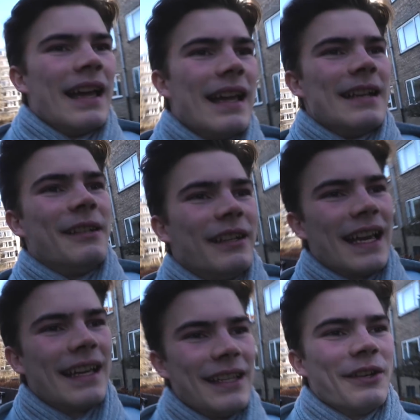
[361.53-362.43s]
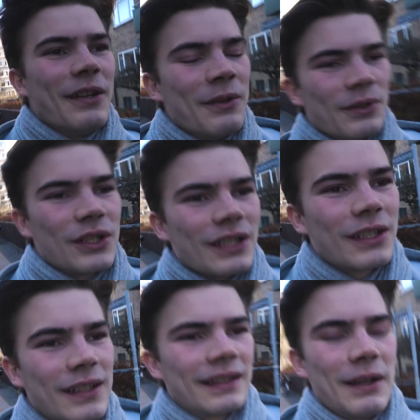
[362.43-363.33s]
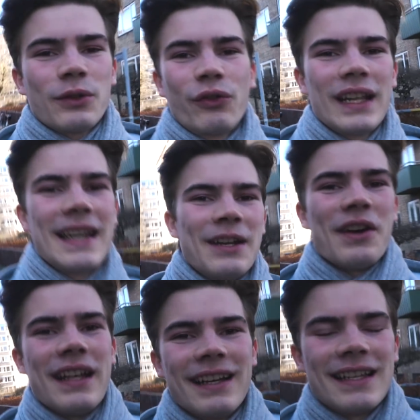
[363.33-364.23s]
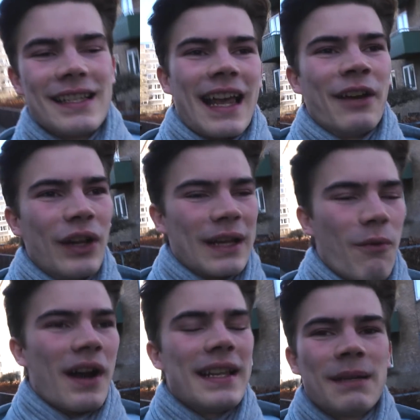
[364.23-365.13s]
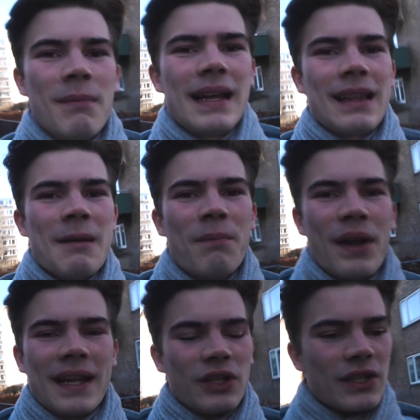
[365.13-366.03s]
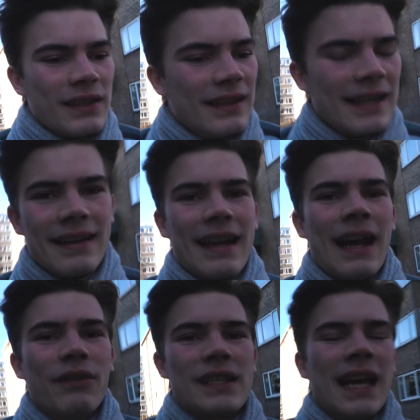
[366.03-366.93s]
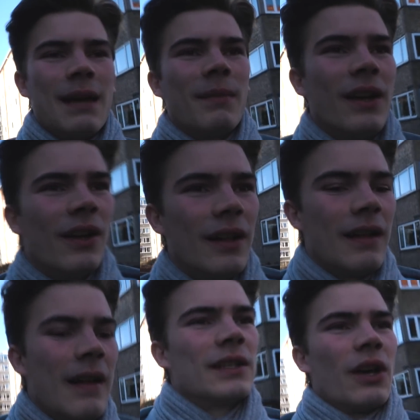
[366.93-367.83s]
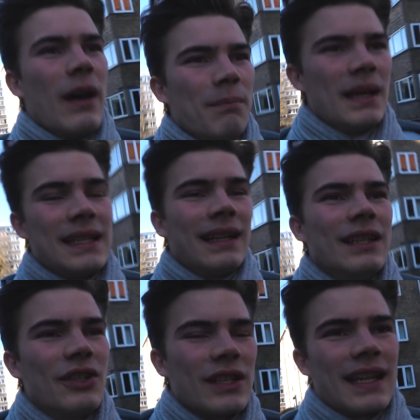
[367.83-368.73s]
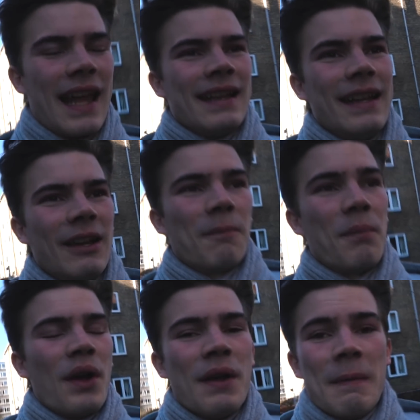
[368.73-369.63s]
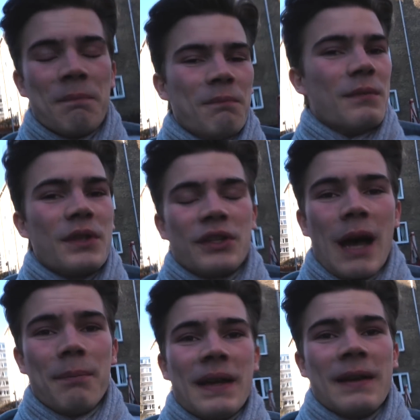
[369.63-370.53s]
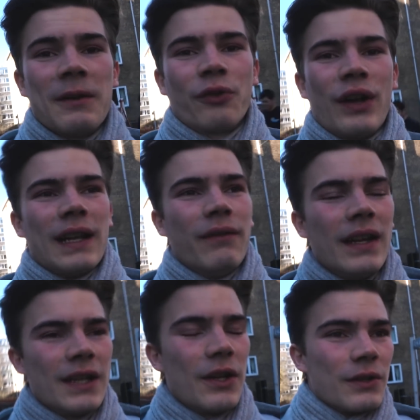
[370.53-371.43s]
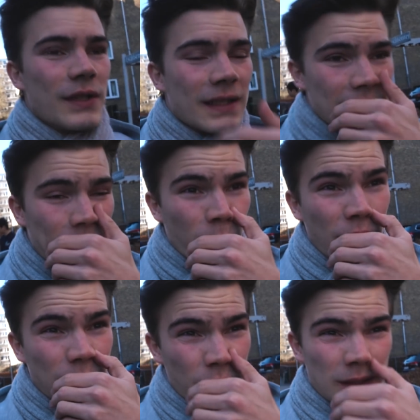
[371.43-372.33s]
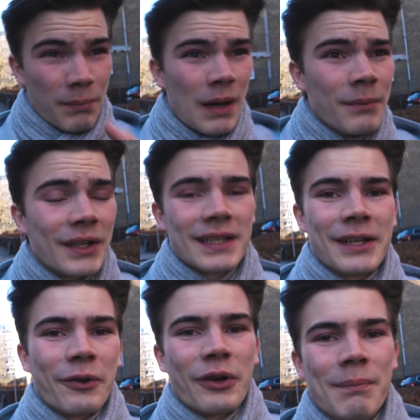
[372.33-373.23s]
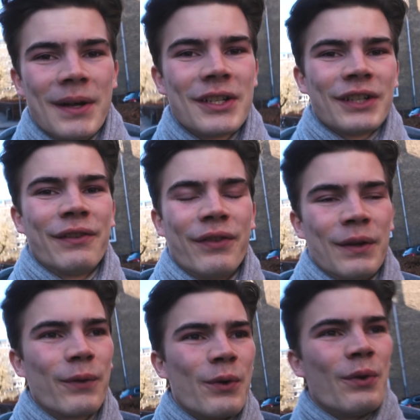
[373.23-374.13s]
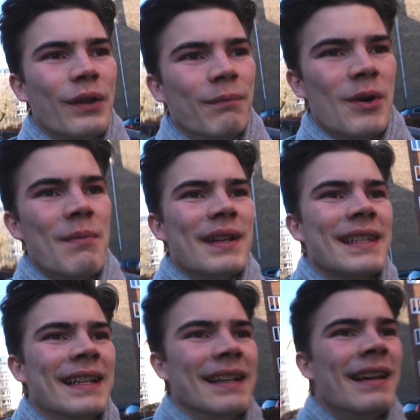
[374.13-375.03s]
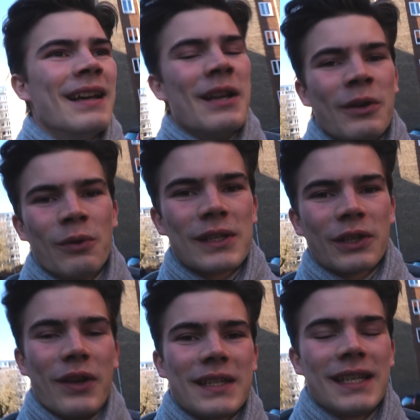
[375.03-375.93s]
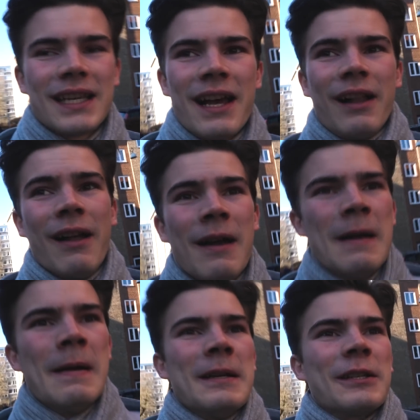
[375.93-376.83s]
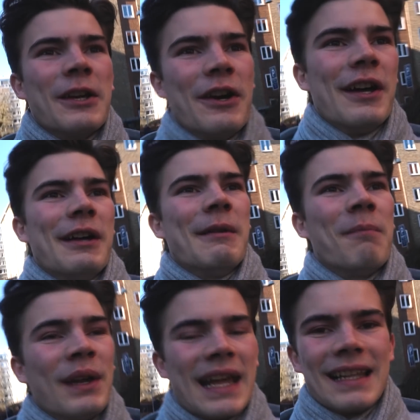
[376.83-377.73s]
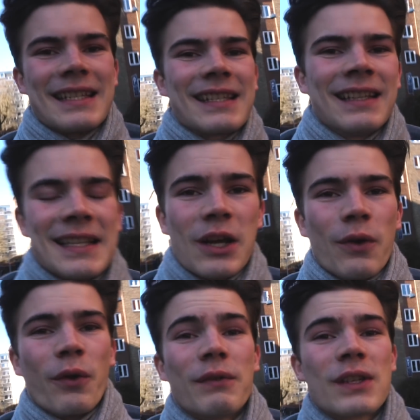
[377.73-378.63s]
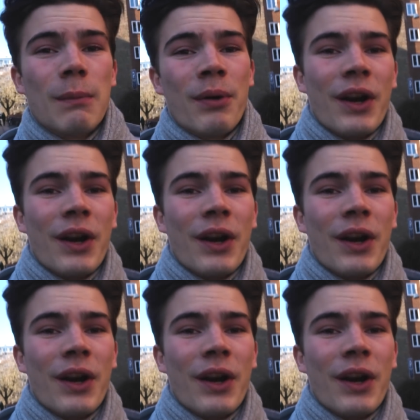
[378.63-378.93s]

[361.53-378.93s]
And yeah, it was really annoying because I really wanted to make them, but I just didn't have the time at all. So I basically just ended up stopping creating videos, which was a bummer because there were a bunch of cool moments and cool stories to tell. So but yeah, let's go over to the